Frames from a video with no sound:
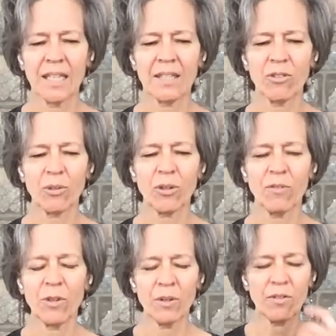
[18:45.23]
sort
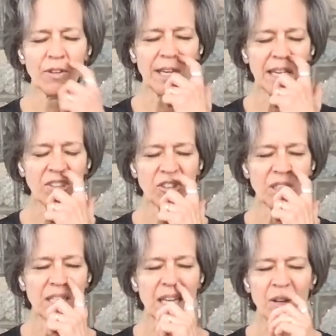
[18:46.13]
of
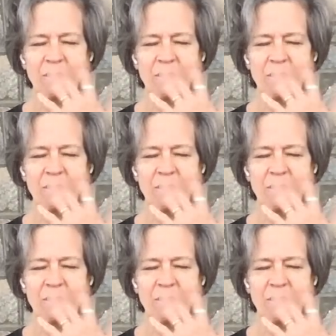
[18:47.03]
unification now.